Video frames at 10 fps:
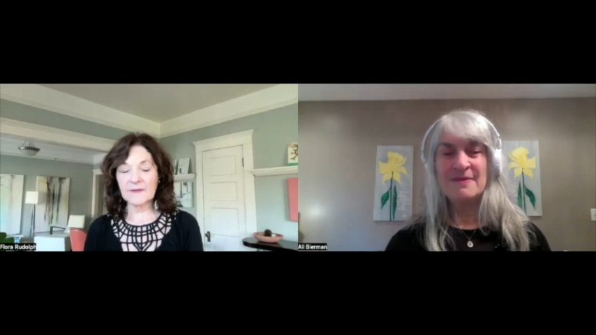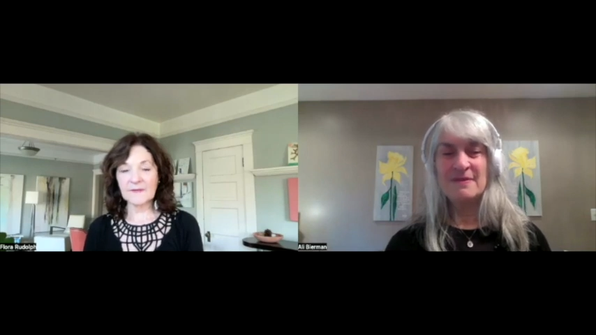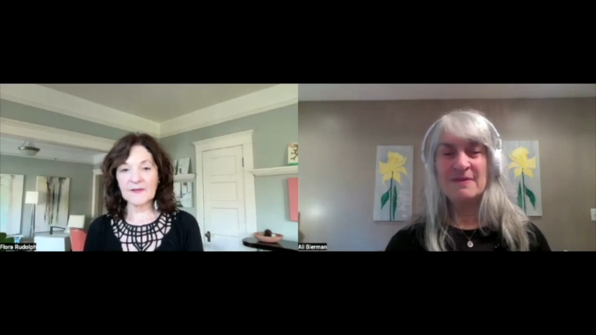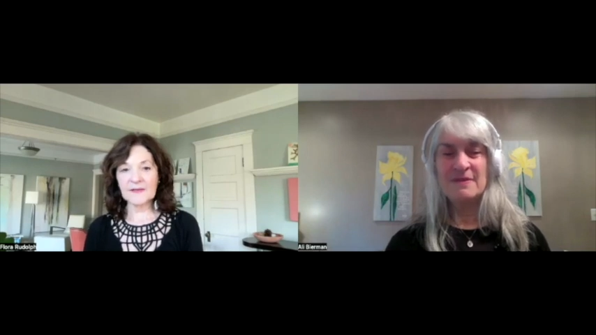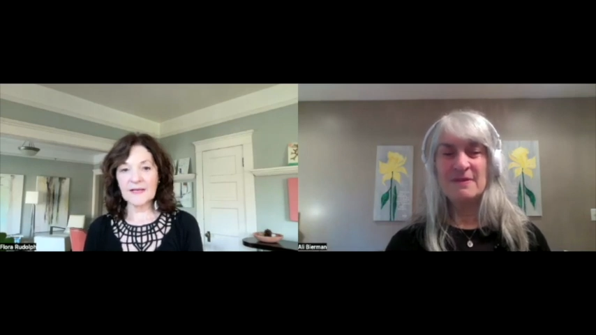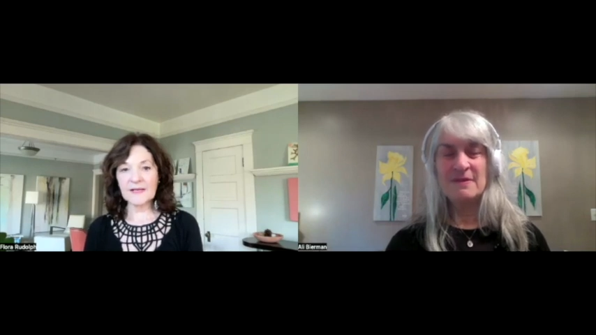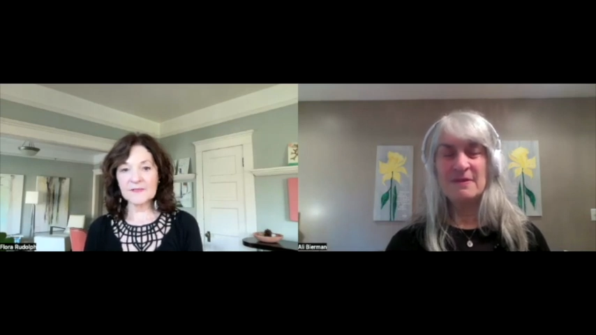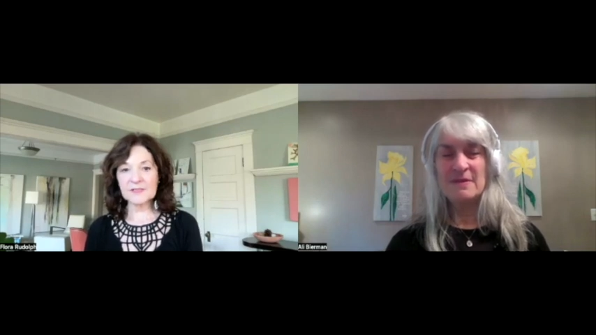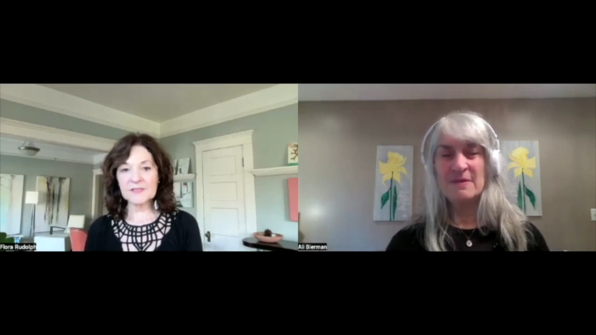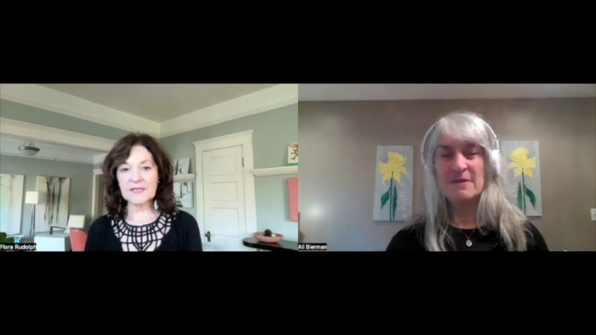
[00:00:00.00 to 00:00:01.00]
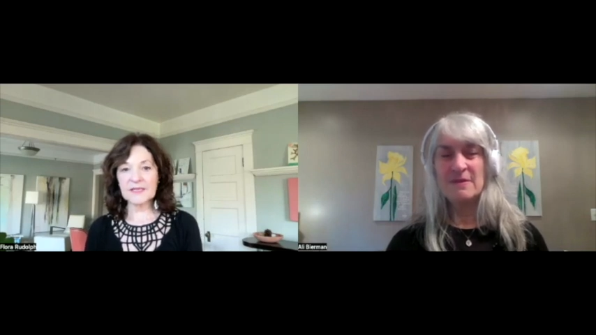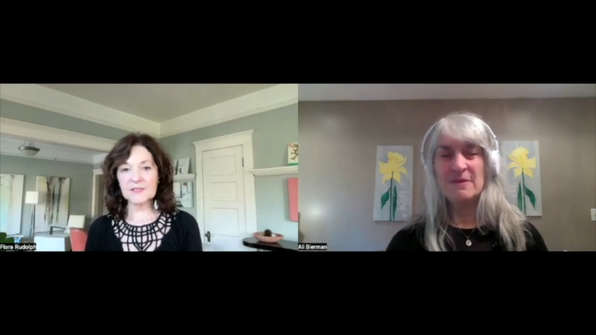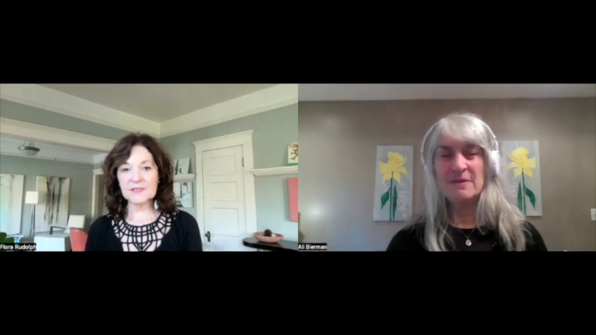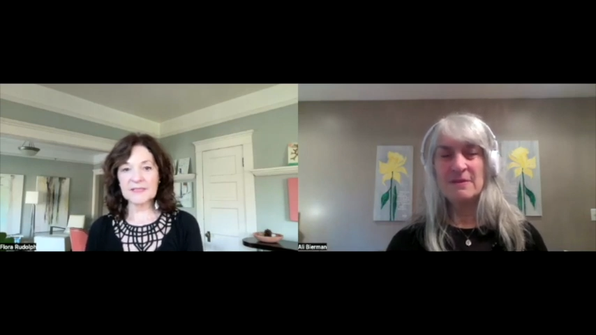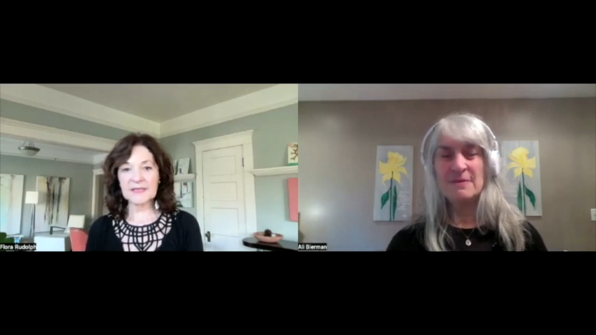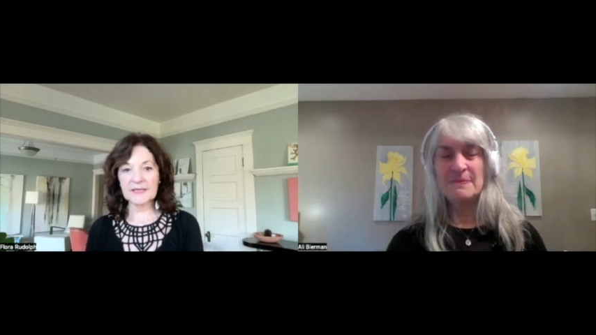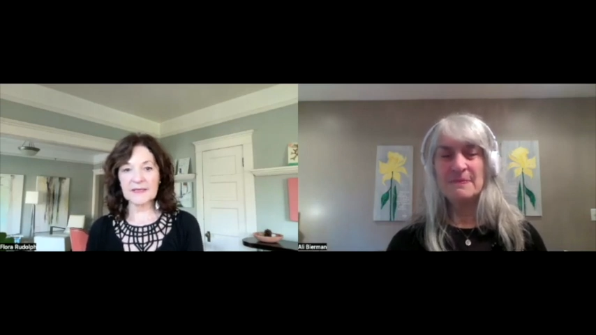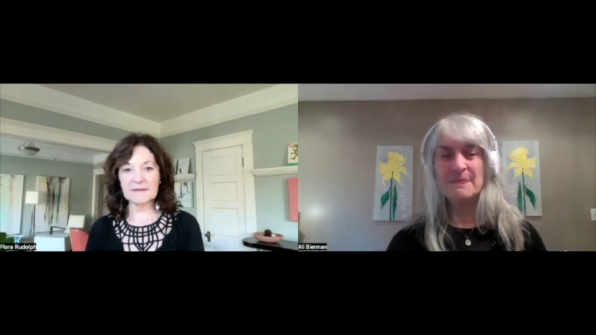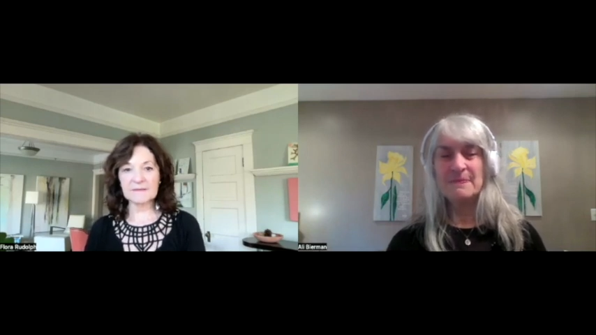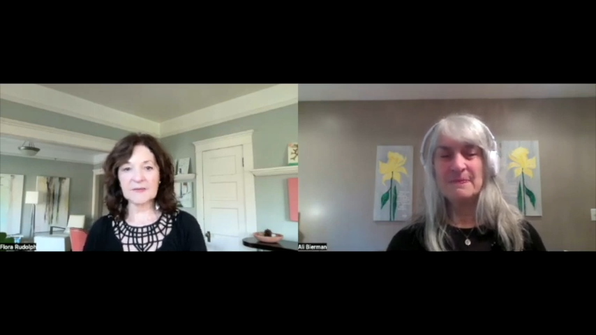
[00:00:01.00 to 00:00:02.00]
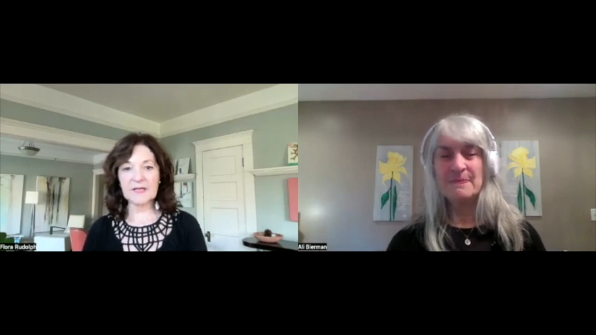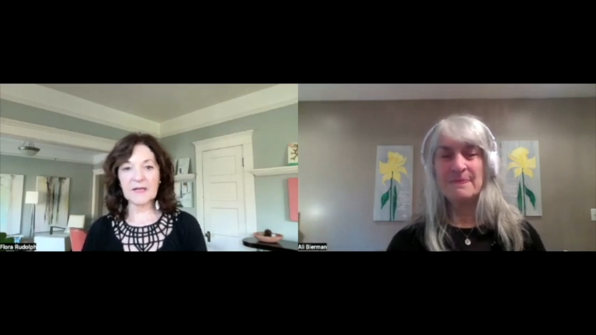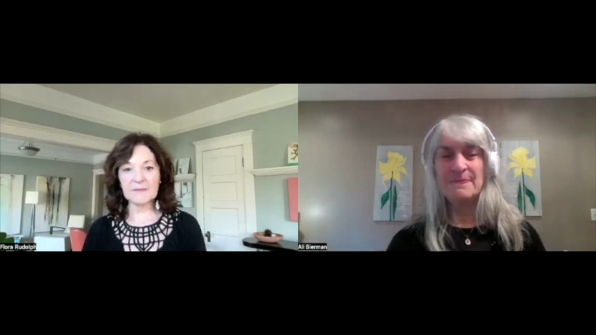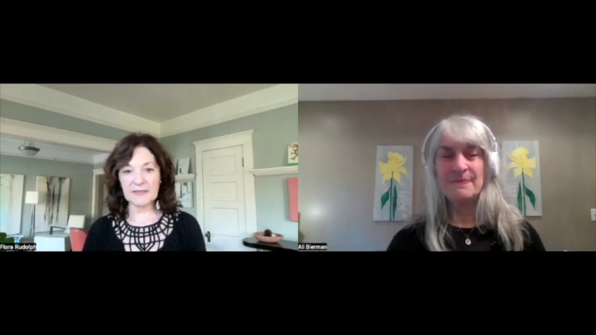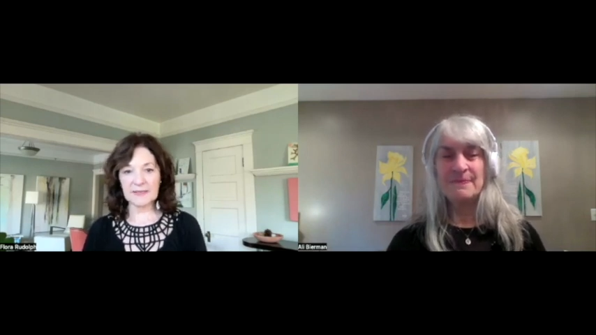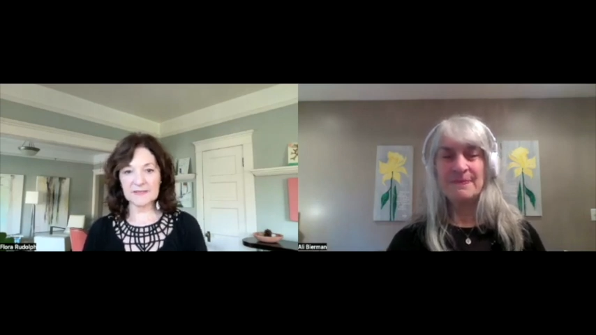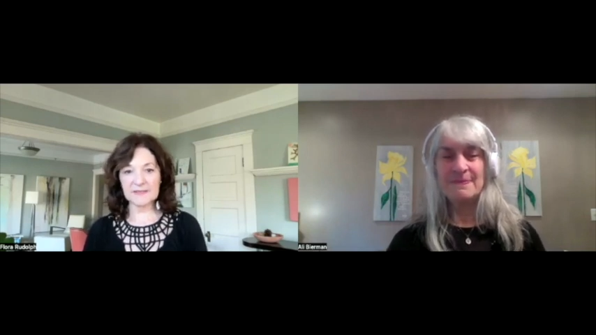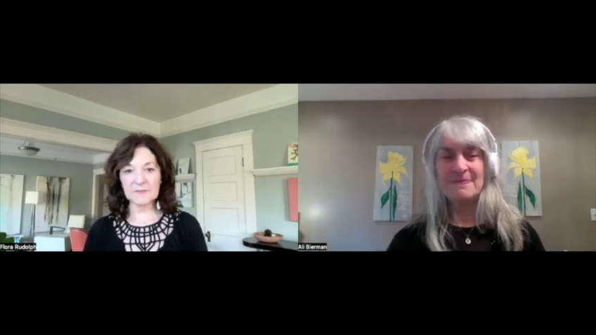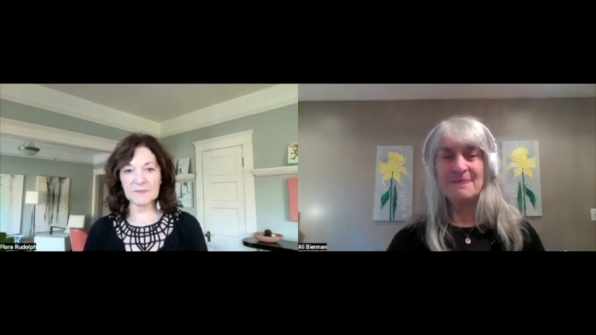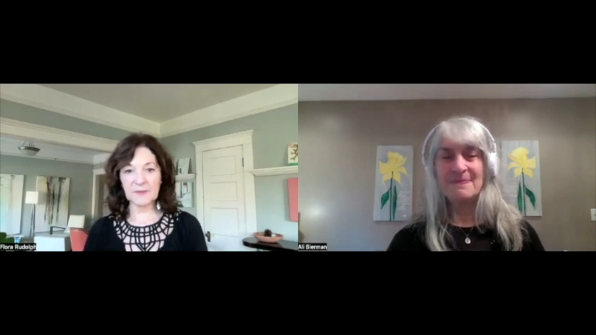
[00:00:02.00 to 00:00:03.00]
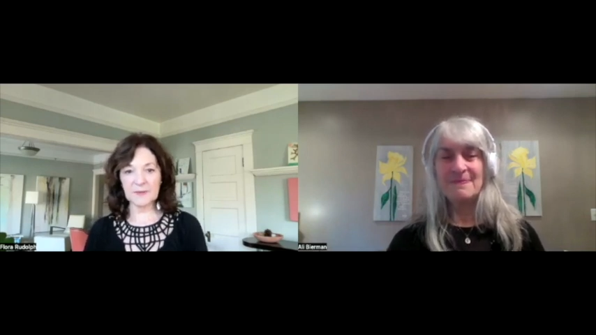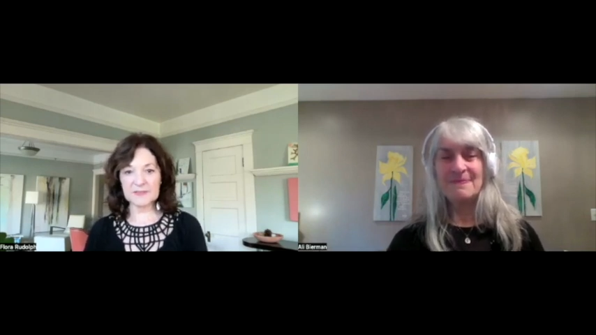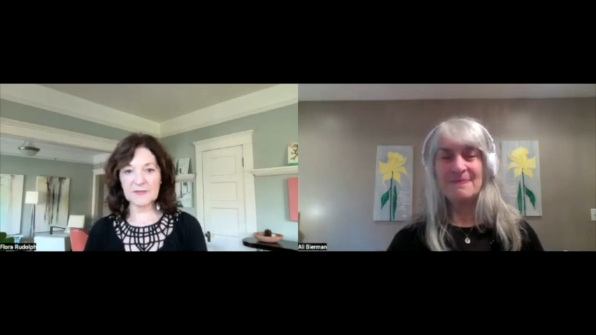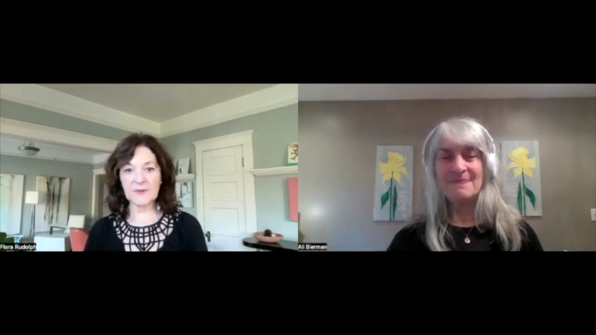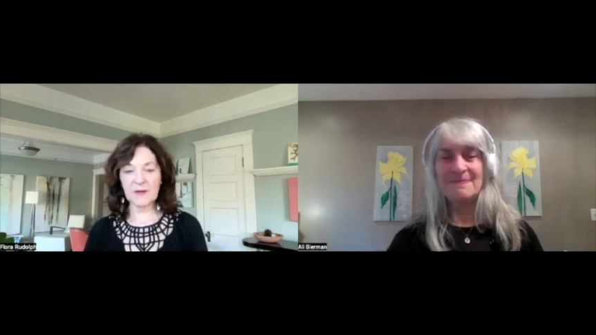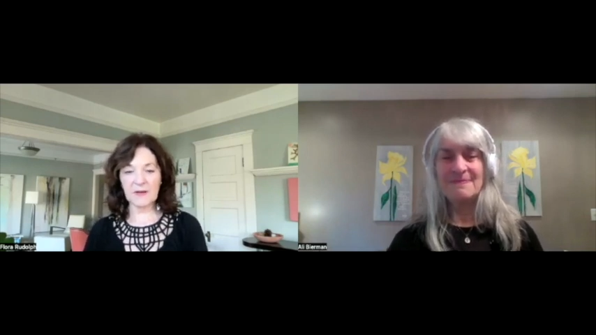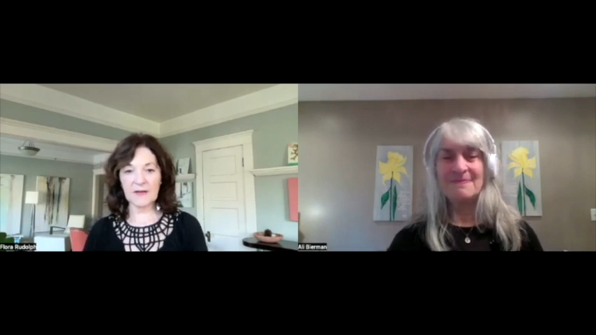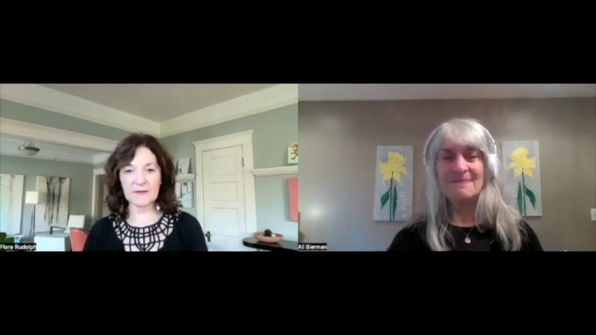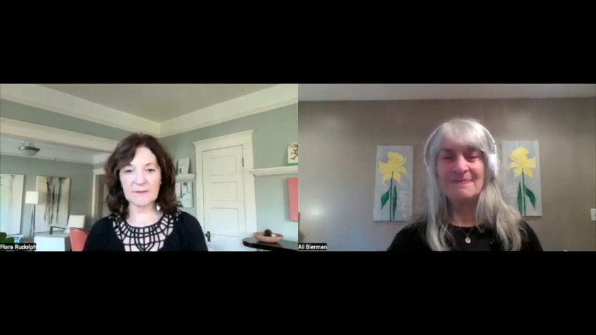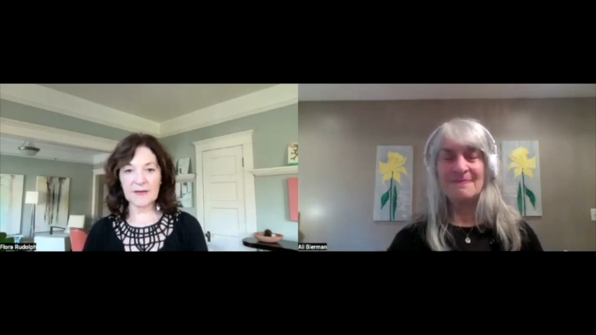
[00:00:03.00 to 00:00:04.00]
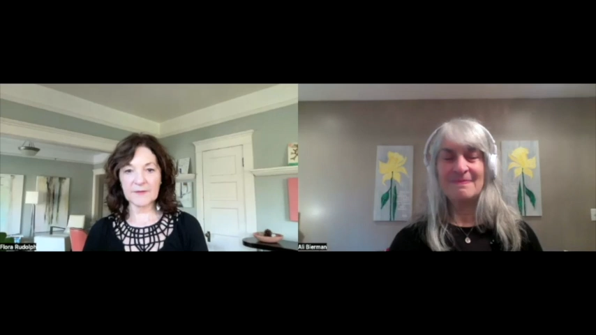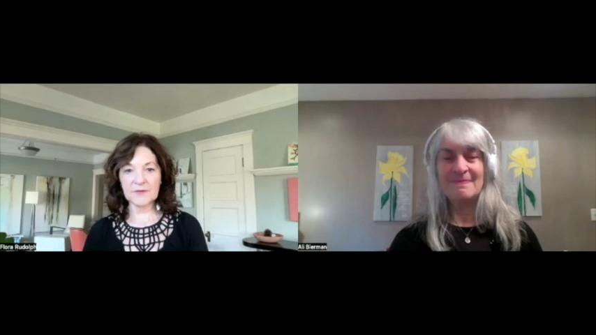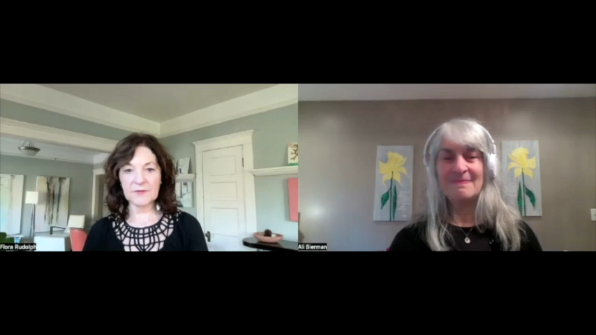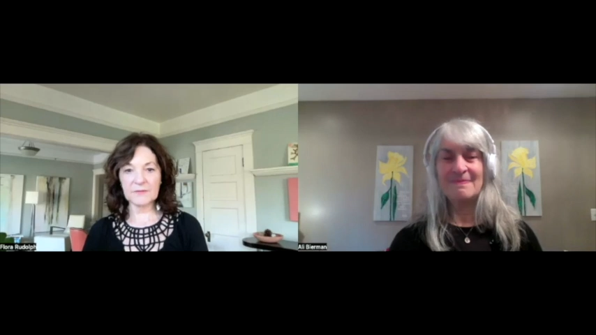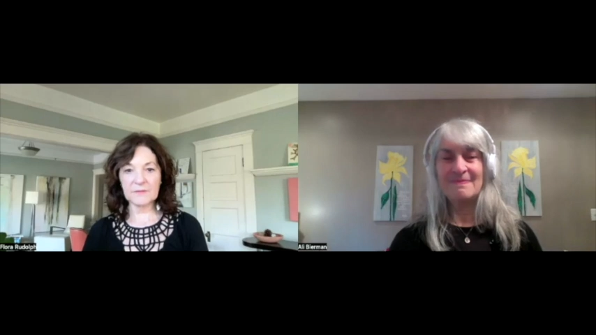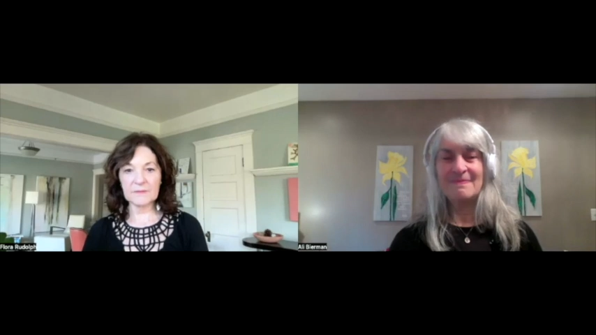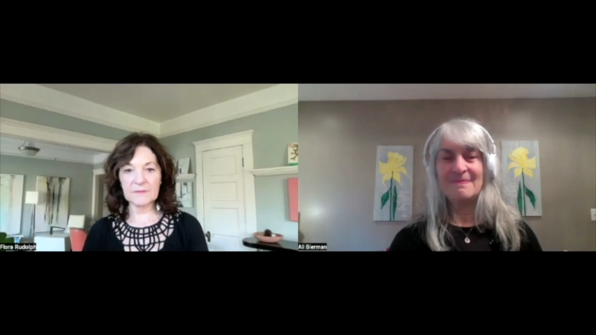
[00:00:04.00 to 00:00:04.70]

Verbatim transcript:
Speaker 1: that allows you to actually become connected with what's going on around you,